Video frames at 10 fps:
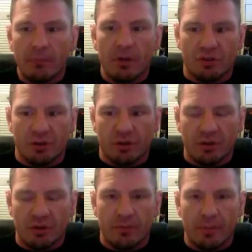
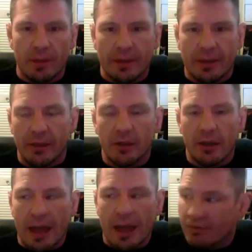Generally speaking,
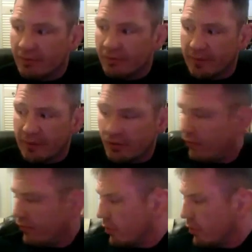after the fight's
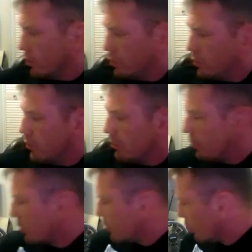over,
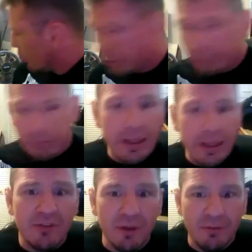hold on, my
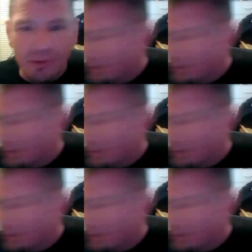cat's going to fall